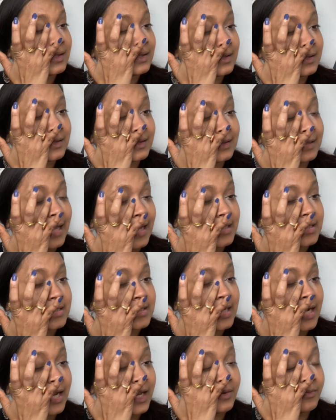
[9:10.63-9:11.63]
that
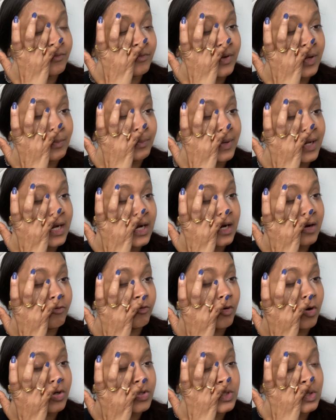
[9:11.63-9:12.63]
time when makeup
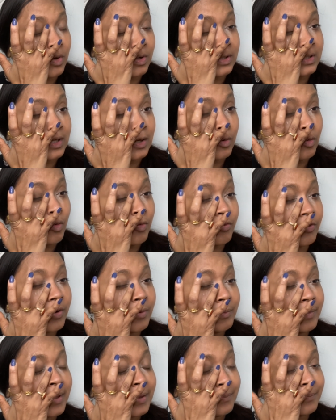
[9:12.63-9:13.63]
was on the go for
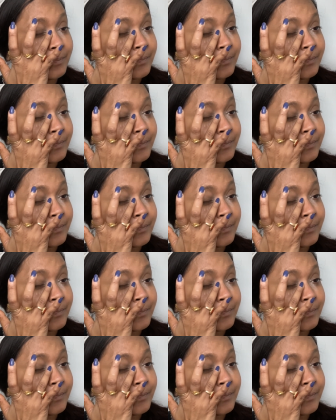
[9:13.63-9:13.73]
me.